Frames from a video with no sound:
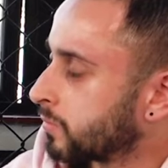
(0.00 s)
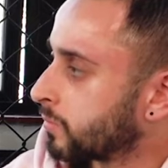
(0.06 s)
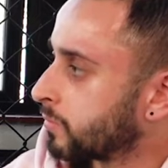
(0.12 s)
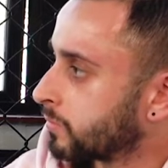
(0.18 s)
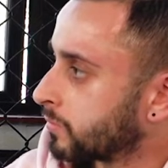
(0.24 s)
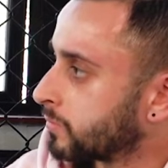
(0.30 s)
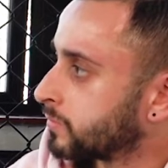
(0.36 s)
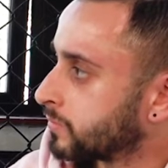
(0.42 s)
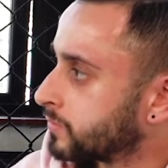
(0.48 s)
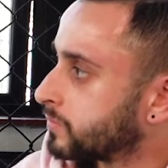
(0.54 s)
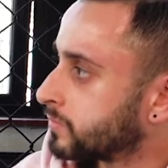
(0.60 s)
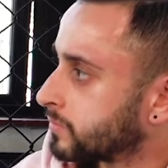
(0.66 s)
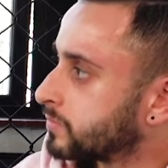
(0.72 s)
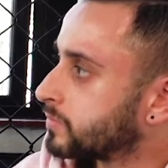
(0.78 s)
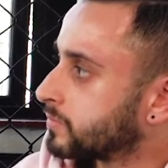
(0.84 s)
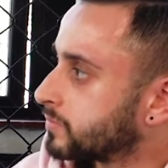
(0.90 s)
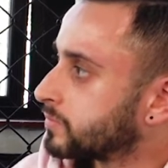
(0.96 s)

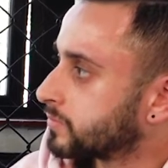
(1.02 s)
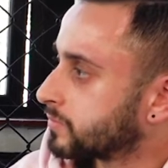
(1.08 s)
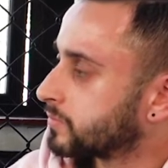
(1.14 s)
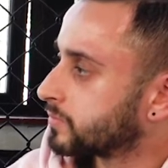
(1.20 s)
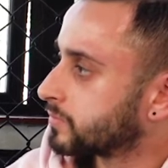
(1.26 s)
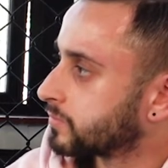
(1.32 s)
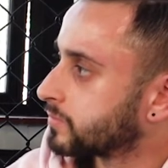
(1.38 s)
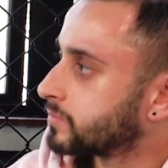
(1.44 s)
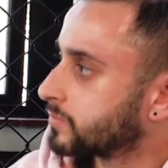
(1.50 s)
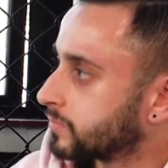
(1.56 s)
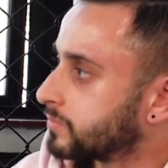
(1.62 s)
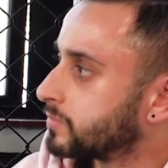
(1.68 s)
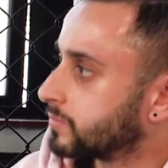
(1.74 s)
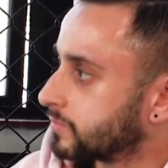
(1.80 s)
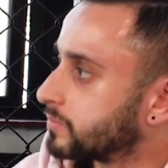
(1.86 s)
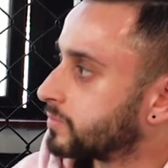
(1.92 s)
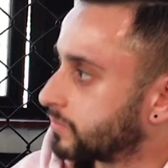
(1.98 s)

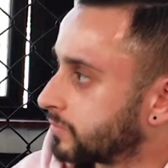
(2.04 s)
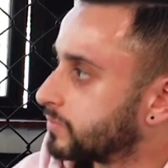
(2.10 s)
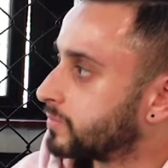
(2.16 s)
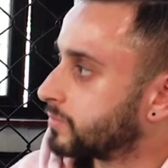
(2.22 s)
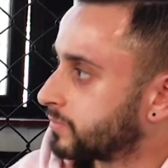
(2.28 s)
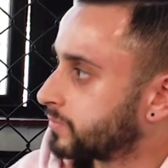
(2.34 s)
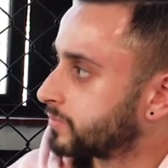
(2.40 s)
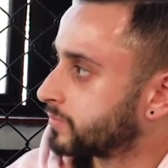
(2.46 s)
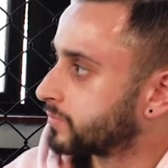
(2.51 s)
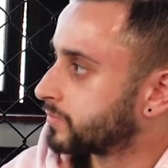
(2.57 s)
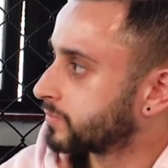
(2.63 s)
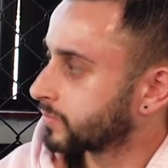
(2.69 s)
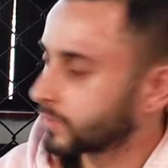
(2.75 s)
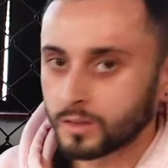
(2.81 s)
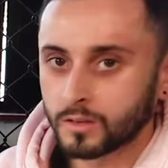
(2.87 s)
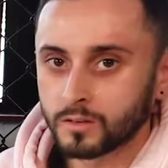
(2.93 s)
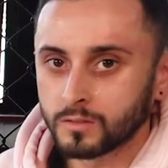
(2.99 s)

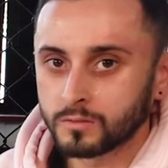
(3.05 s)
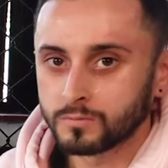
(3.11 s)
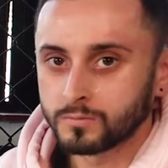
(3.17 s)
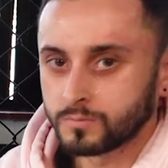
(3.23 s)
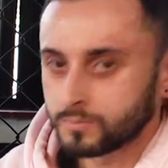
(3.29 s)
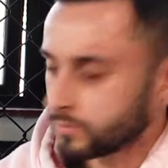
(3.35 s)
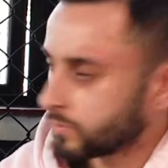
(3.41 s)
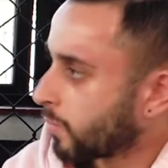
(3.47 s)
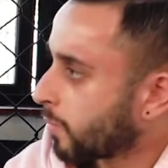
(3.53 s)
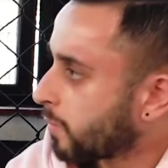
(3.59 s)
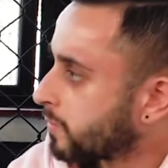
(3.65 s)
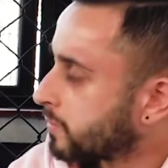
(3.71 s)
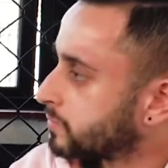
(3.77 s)
This person isn't speaking.